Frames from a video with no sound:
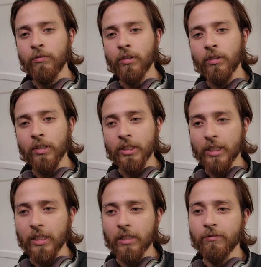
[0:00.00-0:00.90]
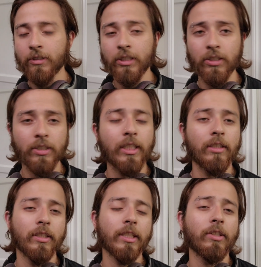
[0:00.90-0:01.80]
further assess and facilitate
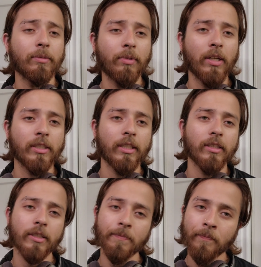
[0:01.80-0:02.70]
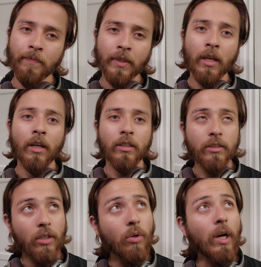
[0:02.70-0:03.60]
the healing process.
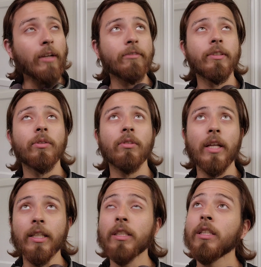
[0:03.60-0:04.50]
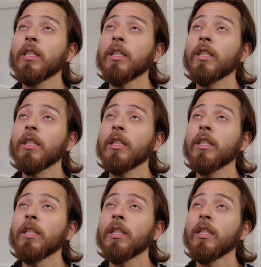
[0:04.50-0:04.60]
So I feel like